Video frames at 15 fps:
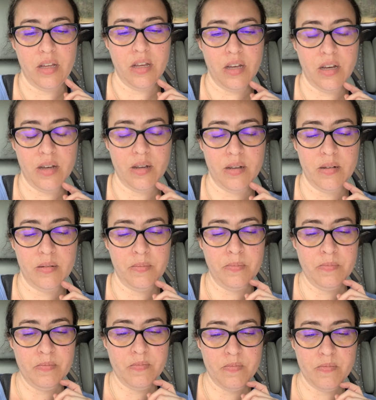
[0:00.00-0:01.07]

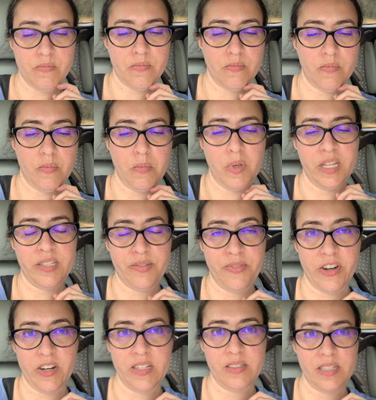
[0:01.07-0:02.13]
um, it's
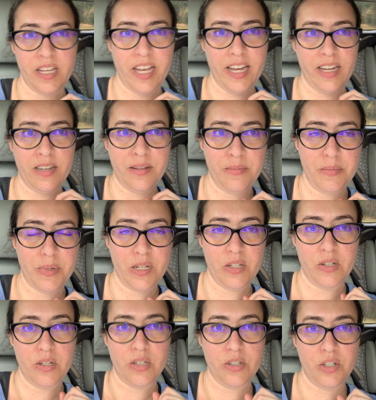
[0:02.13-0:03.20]
very sad, but
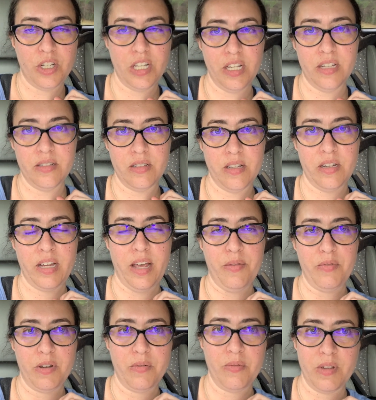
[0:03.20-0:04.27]
she is in
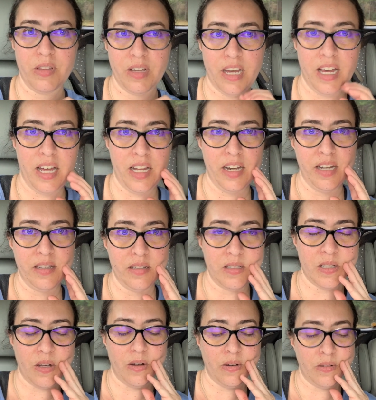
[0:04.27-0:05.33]
heaven with God, and
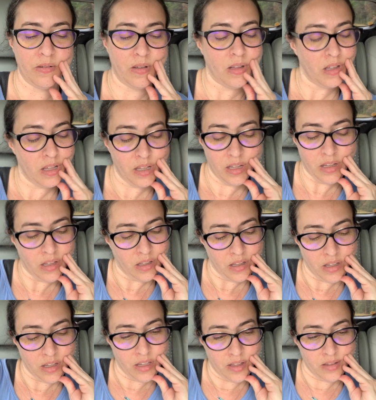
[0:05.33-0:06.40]
so
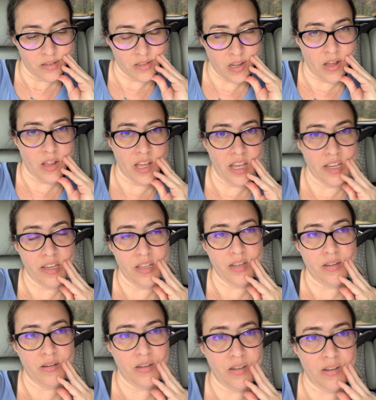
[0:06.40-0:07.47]
it's all I
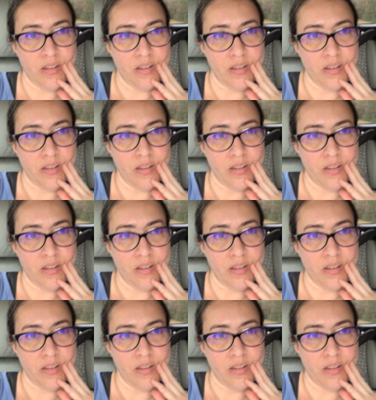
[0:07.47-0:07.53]
can